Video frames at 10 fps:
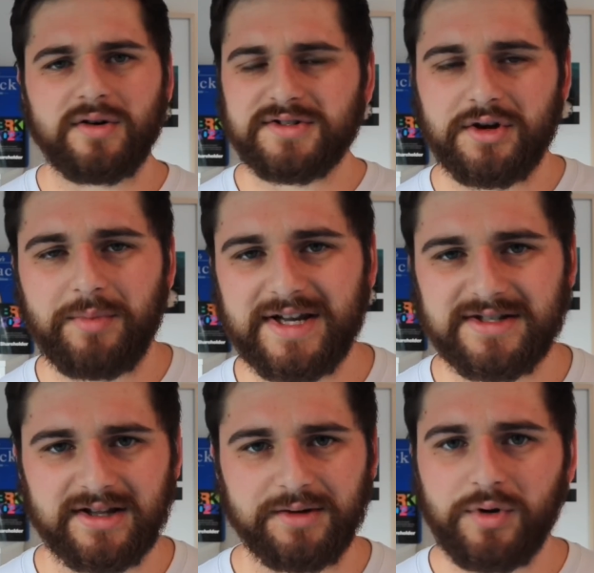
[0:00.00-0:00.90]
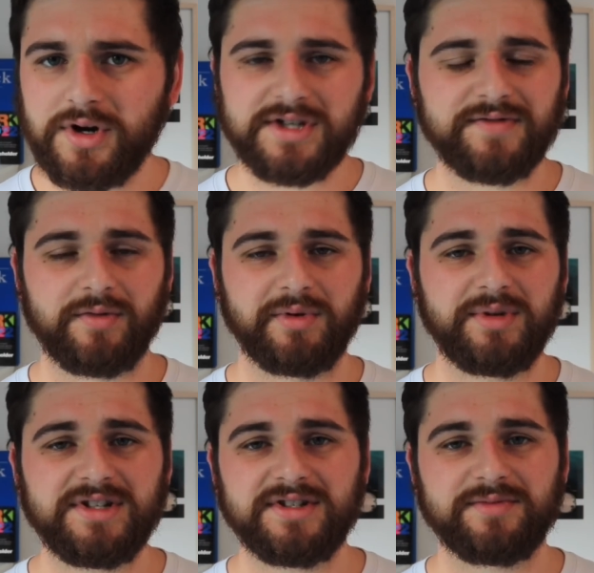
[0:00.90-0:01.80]
Costco basically works from a
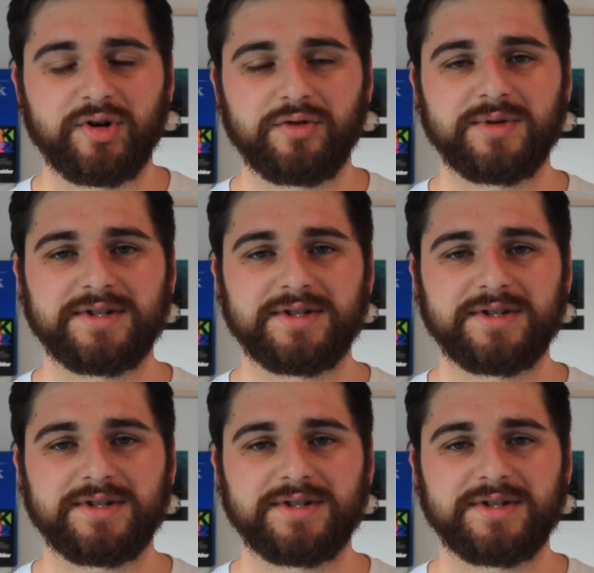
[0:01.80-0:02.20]
business model